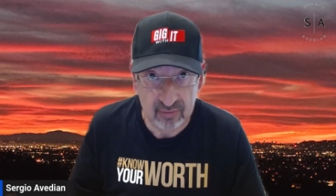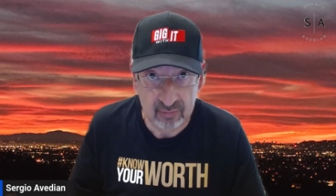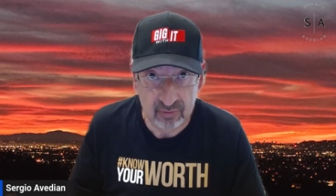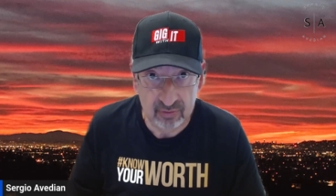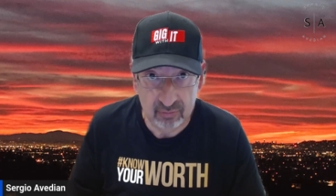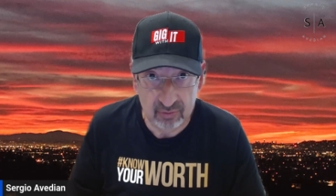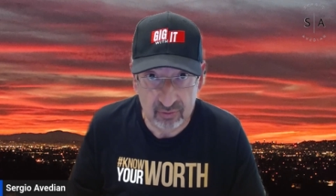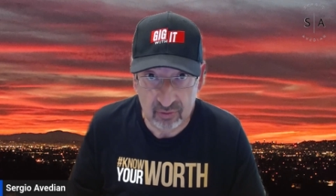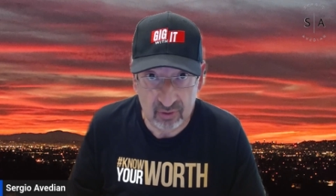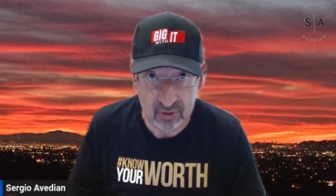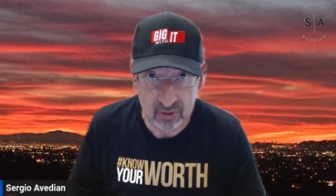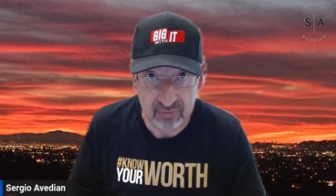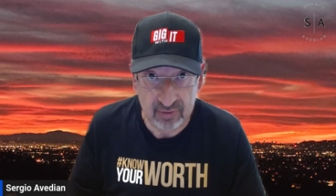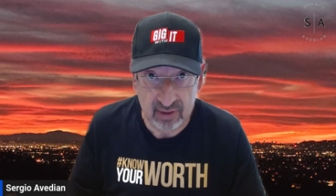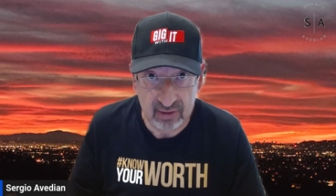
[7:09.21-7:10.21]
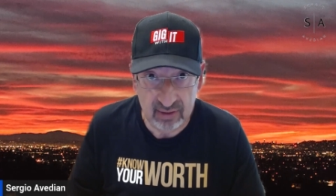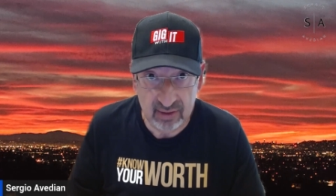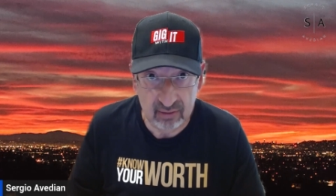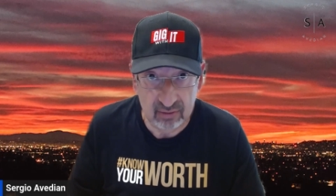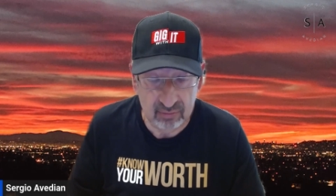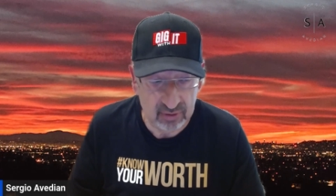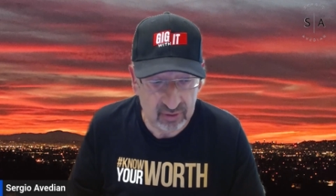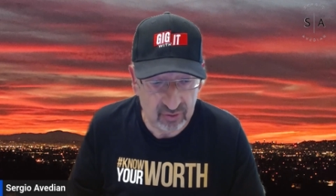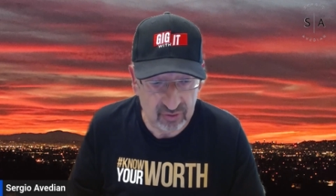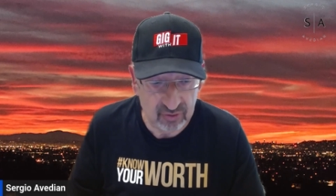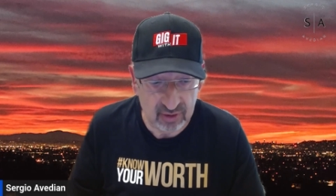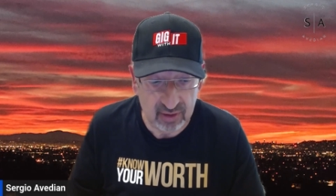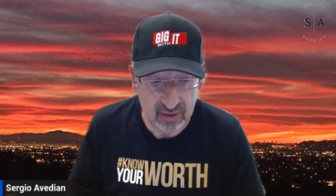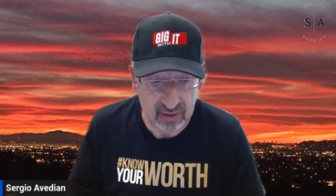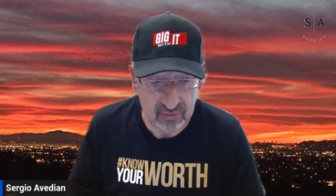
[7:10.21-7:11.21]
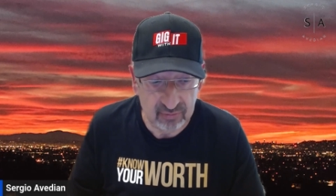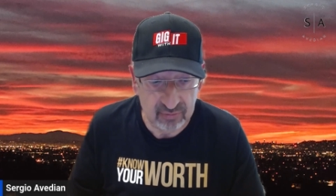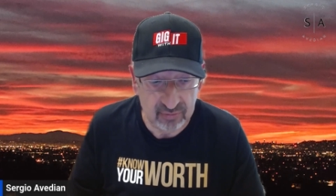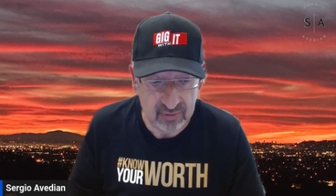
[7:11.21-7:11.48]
we're going to find out, because a lot of